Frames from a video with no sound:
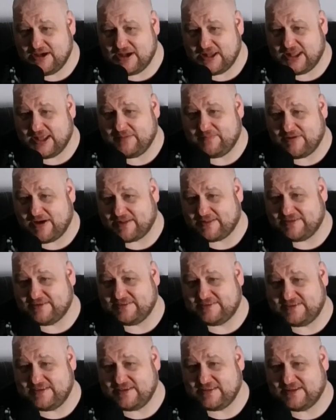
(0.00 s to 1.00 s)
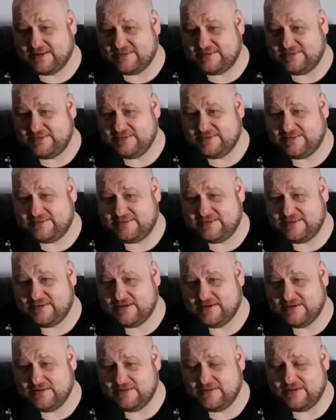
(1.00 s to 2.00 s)
and they've got this thing that sees
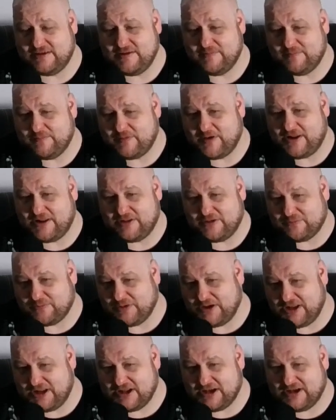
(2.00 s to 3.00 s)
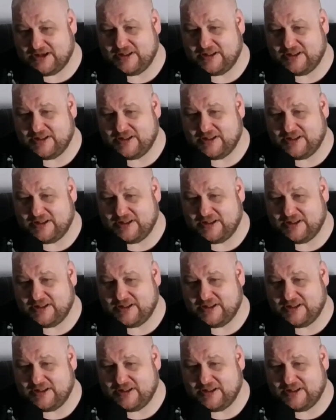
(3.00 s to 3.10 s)
the event of the arena,